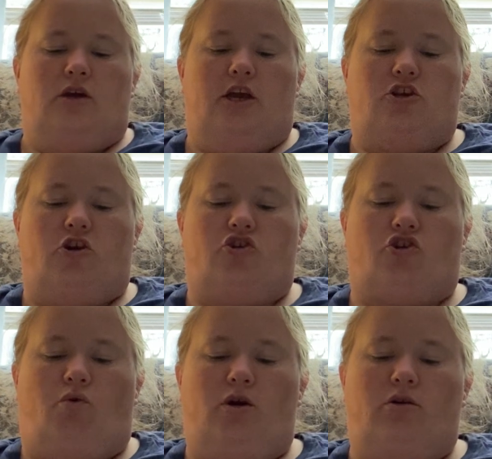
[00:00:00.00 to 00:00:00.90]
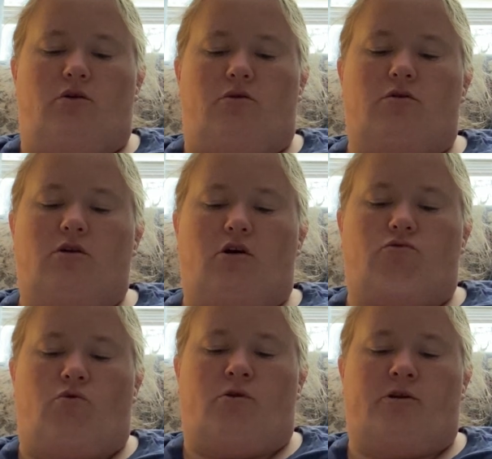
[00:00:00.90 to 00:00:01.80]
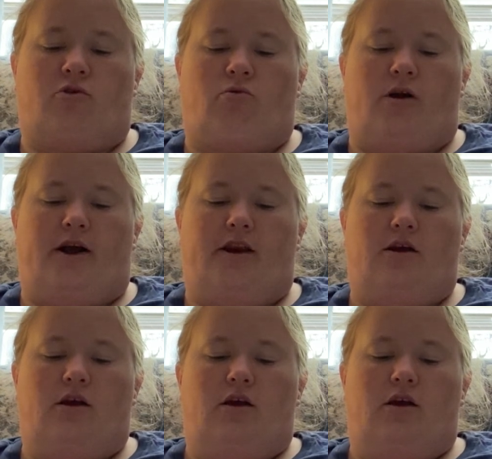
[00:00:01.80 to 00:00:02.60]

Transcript: It's our squirrel, Aurora cried.